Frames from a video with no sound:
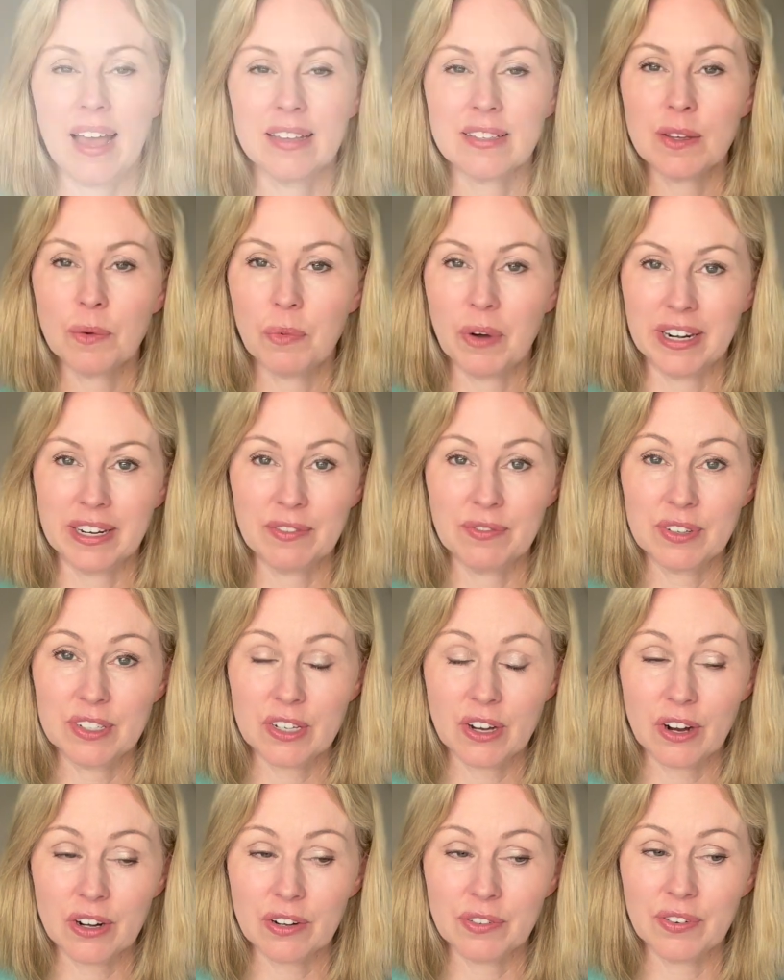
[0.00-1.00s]
a wedding
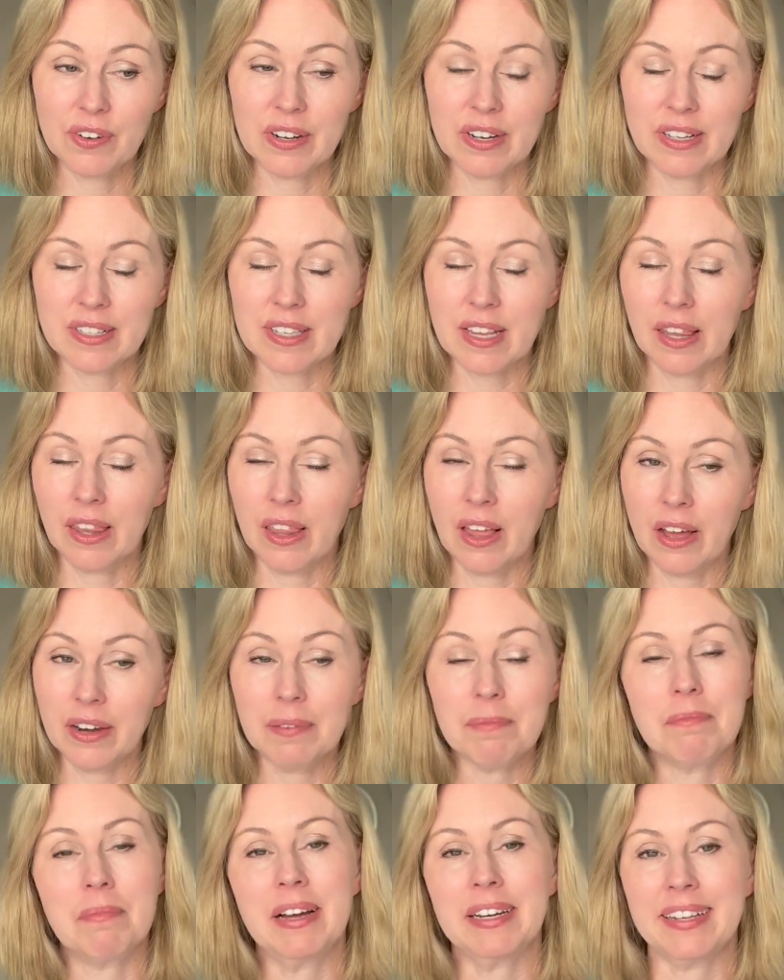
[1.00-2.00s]
photographer, it's a lot of
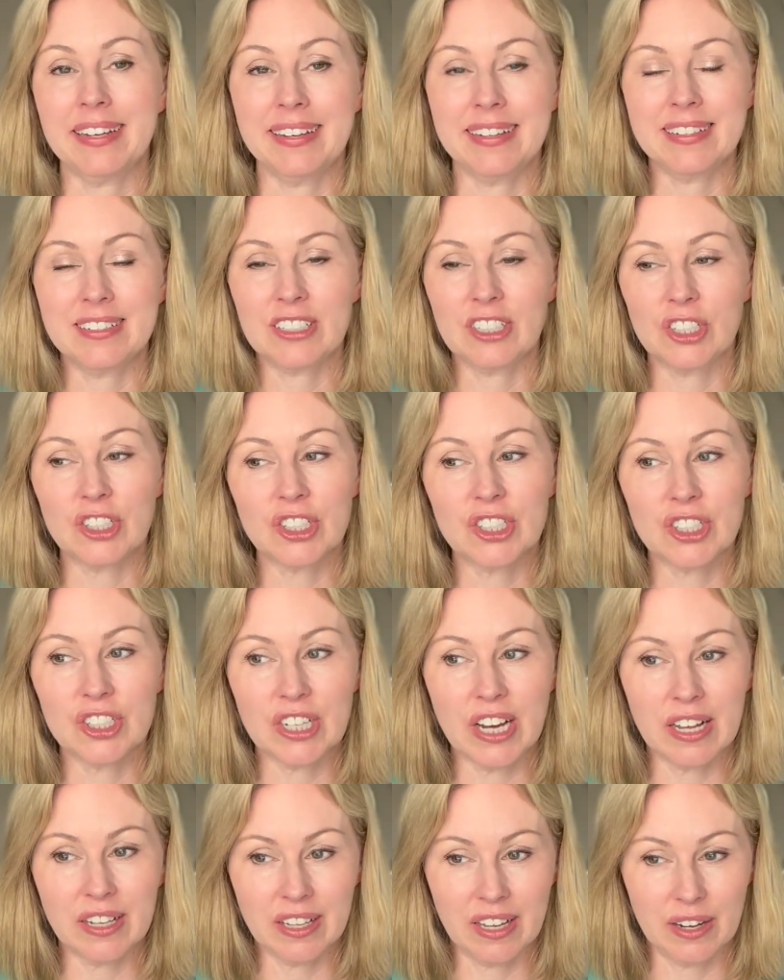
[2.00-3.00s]
money to
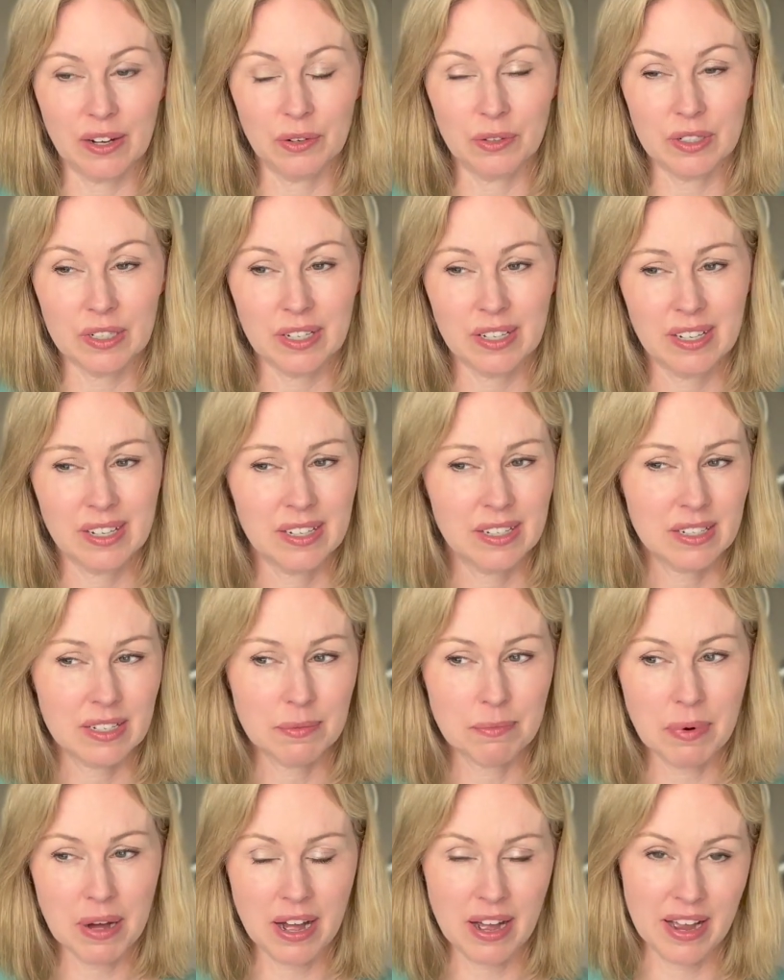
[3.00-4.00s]
shell out to
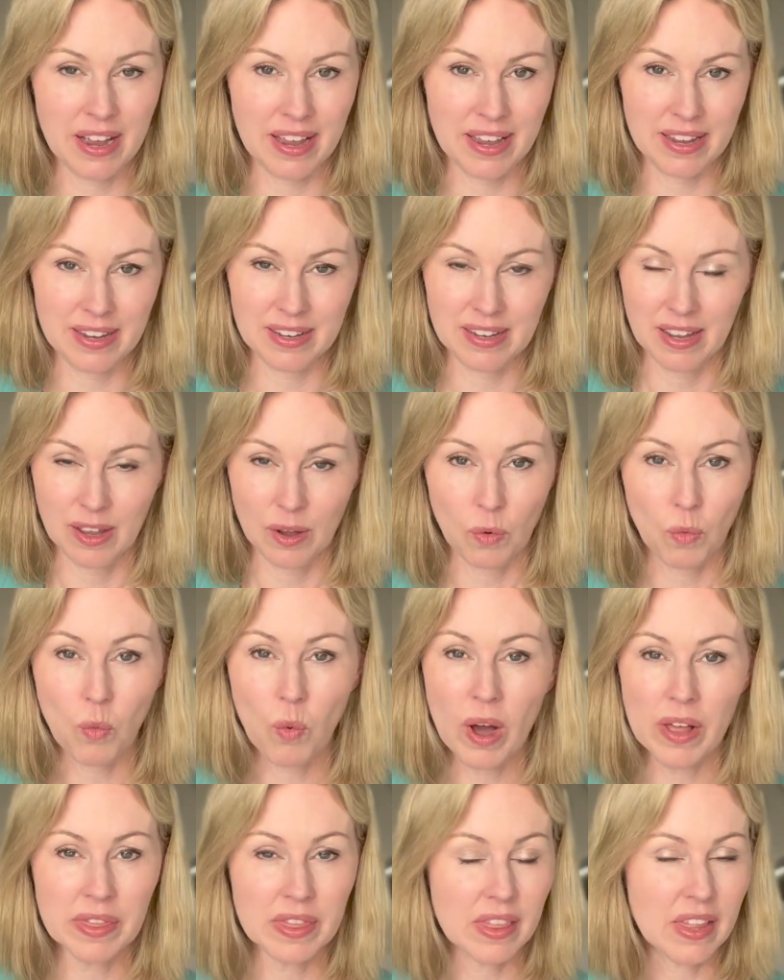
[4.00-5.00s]
buy
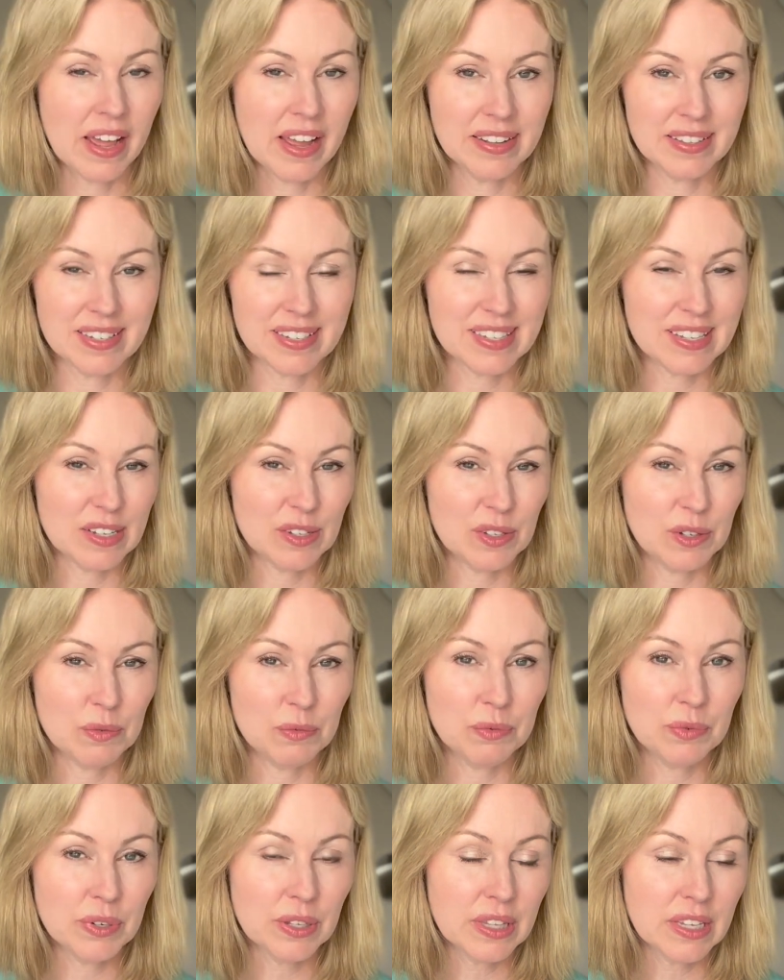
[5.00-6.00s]
one lens that you
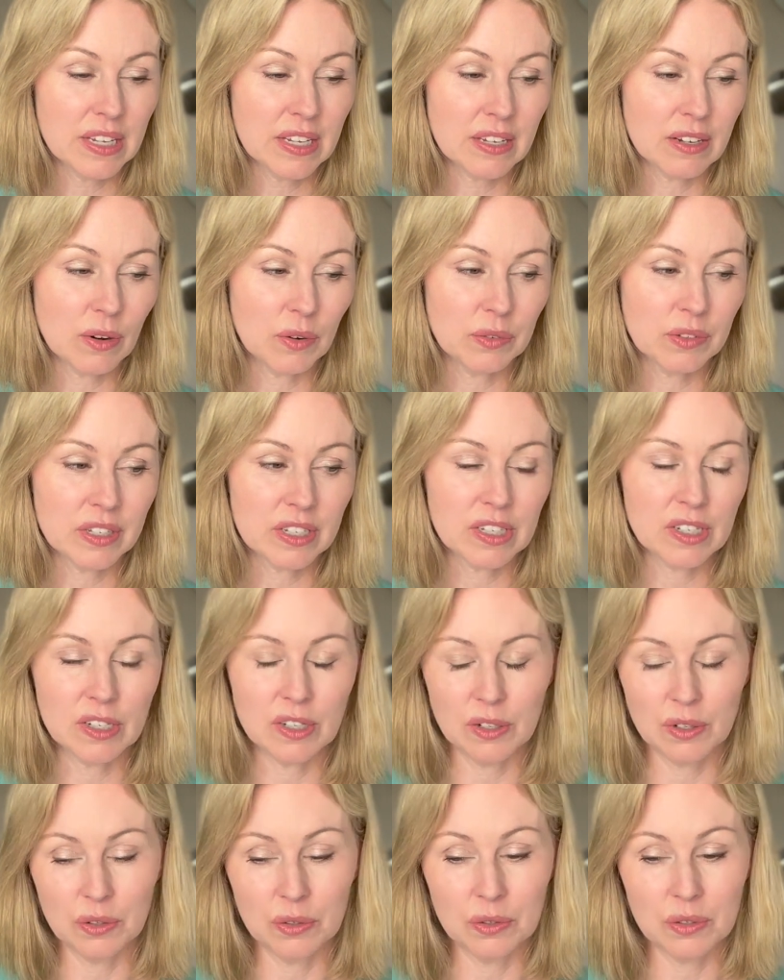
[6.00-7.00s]
really only
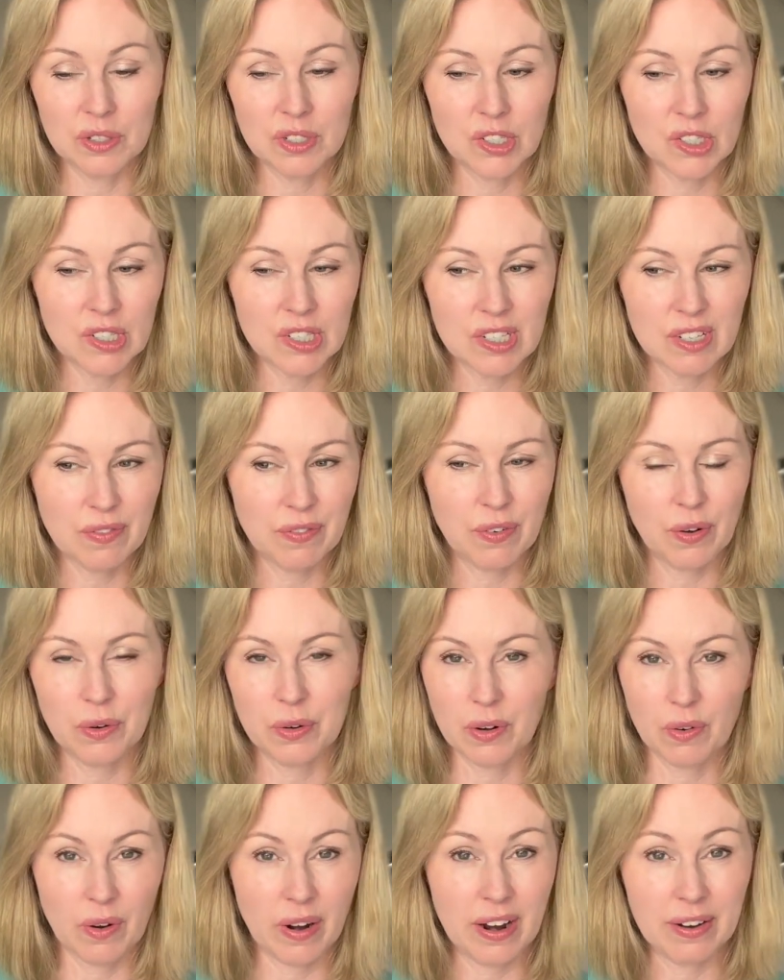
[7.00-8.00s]
use just to
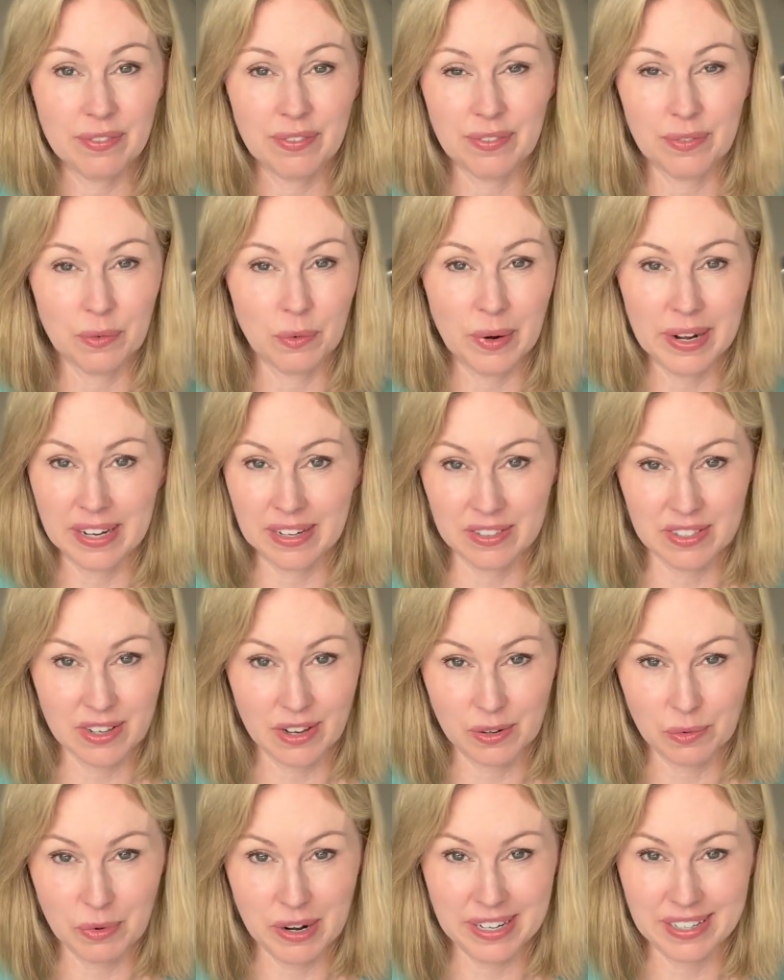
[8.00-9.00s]
photograph rings
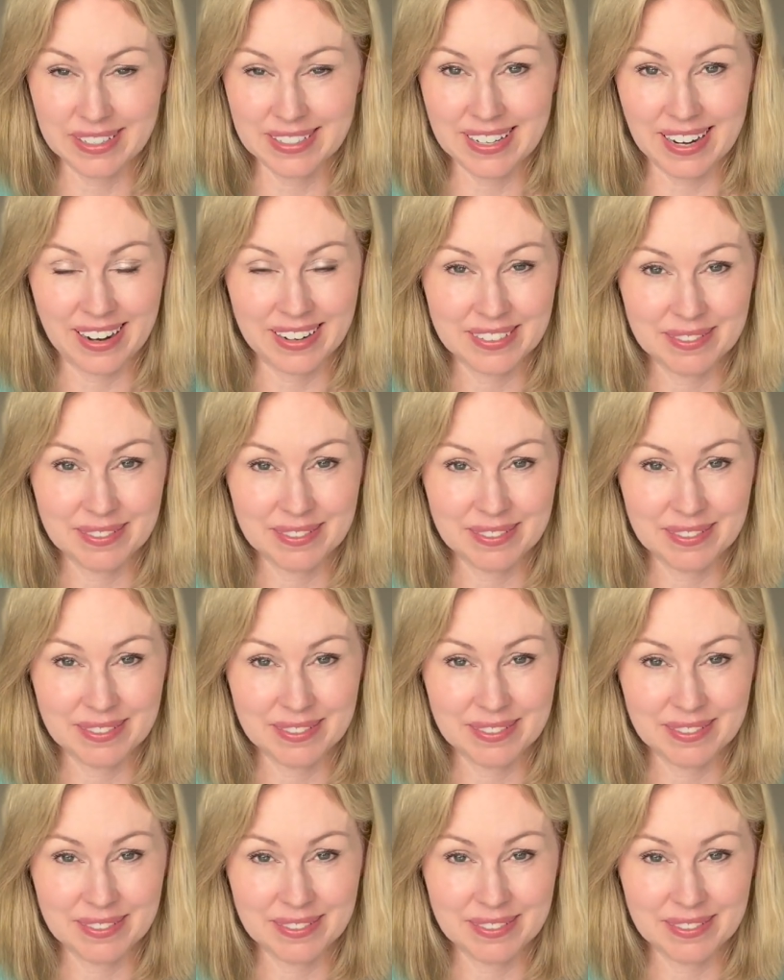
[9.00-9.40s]
on a wedding day.